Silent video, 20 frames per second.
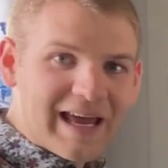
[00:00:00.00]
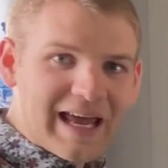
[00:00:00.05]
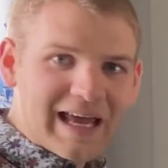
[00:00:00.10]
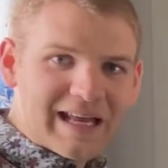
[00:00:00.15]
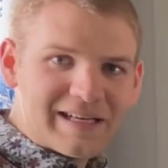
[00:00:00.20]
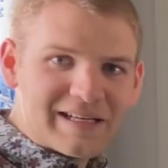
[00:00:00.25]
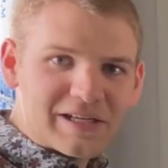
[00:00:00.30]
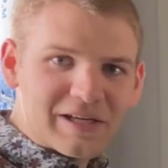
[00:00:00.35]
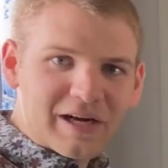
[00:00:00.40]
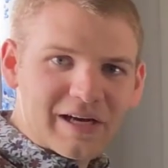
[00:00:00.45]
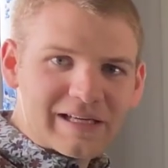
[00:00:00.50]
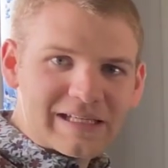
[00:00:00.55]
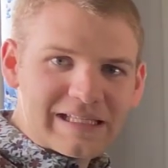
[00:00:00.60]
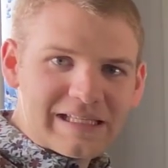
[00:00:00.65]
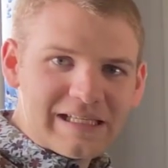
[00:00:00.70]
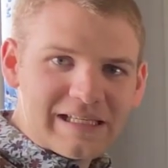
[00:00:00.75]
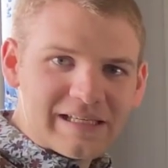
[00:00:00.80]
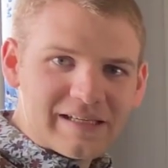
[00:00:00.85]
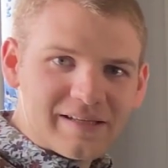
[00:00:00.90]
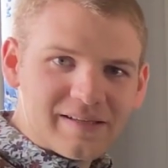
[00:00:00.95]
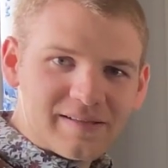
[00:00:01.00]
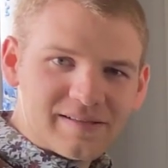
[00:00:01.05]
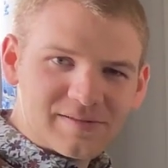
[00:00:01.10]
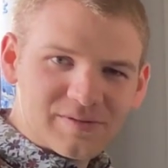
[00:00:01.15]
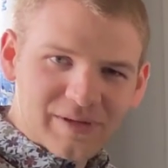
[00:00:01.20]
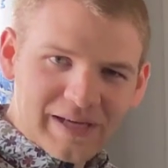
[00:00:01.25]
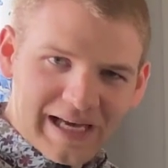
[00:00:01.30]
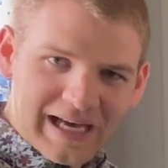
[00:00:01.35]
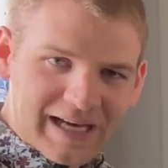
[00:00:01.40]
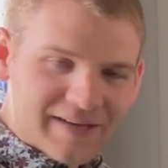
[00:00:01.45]
ending on E,
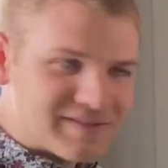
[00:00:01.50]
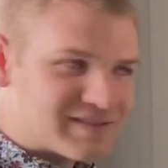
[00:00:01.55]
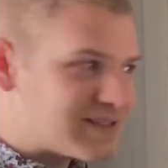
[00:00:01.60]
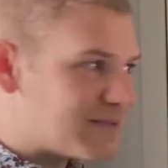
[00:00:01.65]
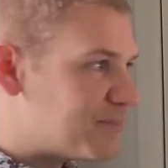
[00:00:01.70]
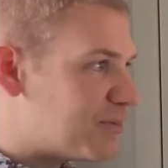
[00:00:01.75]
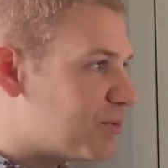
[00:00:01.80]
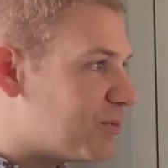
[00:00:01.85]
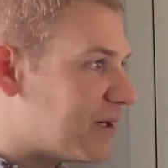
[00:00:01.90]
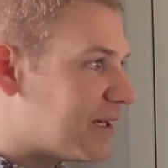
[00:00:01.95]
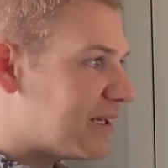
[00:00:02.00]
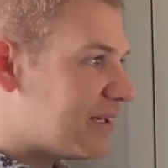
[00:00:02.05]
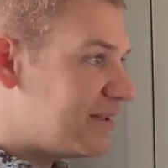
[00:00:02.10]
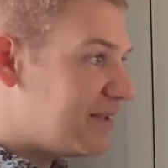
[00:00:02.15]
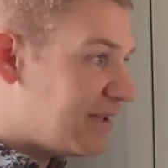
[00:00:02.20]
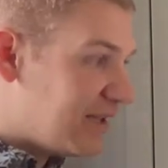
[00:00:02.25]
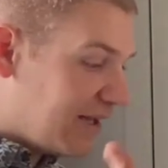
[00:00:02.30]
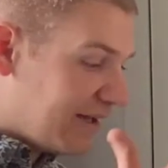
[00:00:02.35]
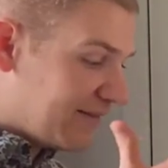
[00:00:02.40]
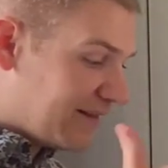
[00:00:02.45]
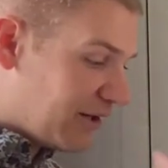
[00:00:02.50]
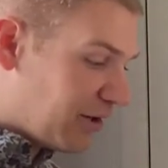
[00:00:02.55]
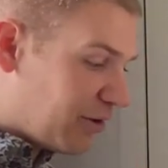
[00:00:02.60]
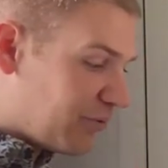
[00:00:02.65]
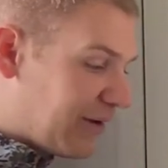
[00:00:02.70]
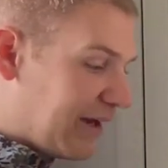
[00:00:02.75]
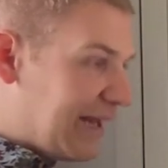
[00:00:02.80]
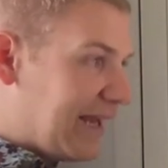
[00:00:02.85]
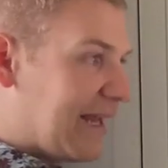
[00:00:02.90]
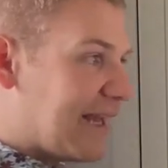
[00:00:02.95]
so a half step away. Then our
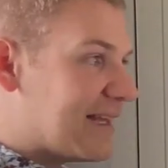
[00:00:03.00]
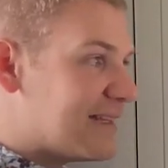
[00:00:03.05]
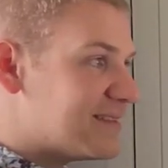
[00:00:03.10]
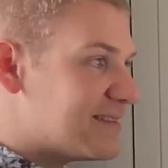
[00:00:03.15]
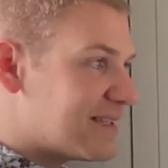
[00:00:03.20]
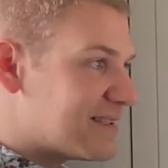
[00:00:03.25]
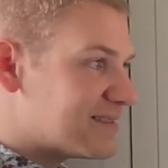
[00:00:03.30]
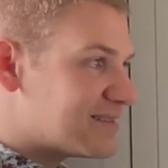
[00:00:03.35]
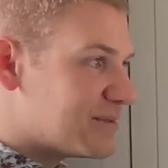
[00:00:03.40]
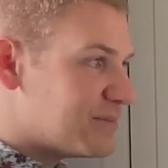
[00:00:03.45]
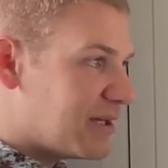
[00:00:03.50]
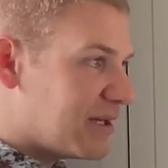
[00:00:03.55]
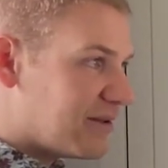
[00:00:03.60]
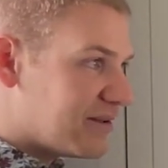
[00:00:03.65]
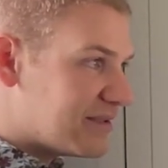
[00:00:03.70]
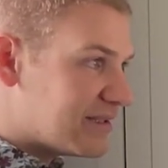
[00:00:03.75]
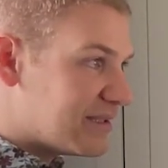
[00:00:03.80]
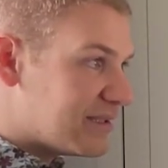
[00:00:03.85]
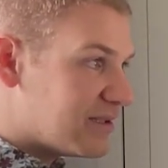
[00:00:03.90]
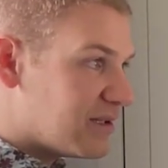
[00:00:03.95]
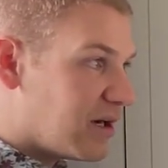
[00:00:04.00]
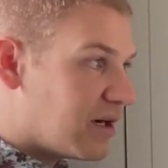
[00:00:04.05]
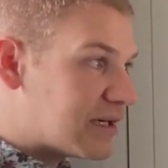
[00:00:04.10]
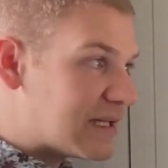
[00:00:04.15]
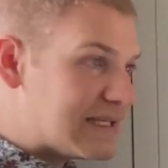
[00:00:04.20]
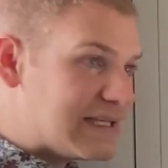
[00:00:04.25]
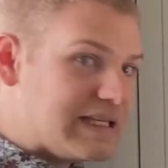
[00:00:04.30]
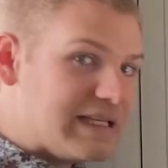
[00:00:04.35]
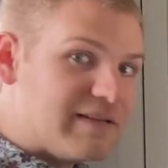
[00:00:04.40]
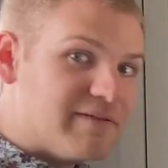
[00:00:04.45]
right hand takes the melody on
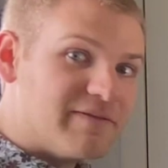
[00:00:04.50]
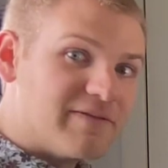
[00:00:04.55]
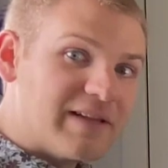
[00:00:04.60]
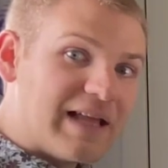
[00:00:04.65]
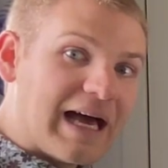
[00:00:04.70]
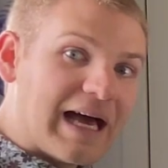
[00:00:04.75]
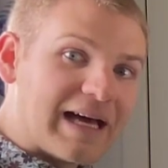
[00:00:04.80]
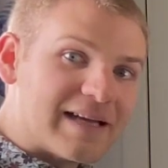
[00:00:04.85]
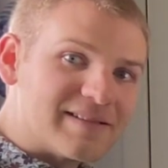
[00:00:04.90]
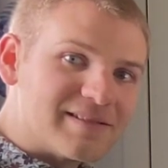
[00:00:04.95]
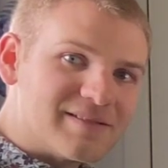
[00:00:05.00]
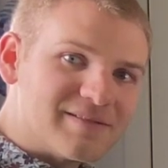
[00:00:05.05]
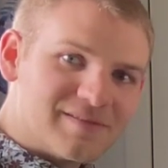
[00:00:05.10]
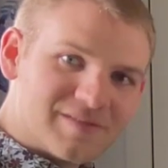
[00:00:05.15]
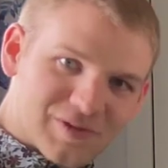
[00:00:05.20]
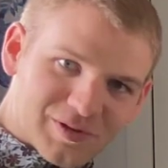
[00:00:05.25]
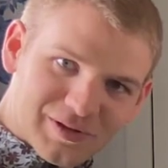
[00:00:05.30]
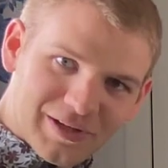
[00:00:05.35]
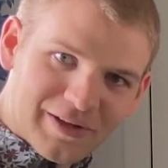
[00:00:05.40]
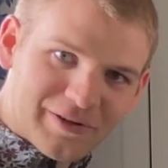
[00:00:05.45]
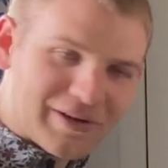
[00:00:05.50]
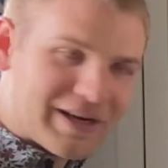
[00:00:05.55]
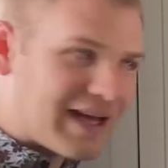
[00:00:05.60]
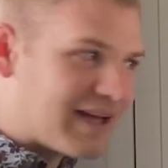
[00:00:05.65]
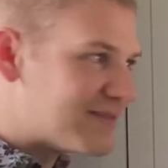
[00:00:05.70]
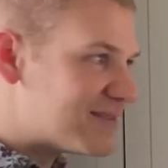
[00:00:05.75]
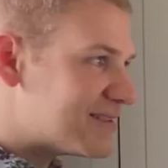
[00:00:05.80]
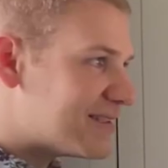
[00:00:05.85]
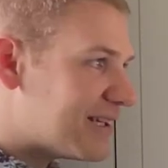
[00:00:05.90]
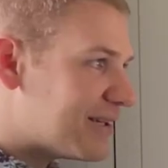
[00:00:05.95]
an E flat, so another
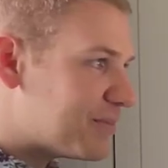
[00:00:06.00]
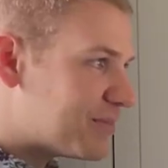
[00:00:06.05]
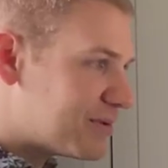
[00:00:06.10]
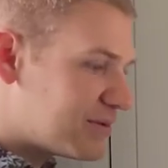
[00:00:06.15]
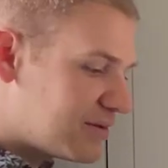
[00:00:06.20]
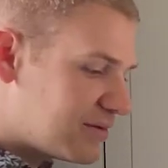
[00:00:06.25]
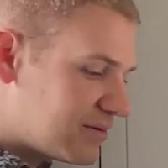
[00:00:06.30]
half step.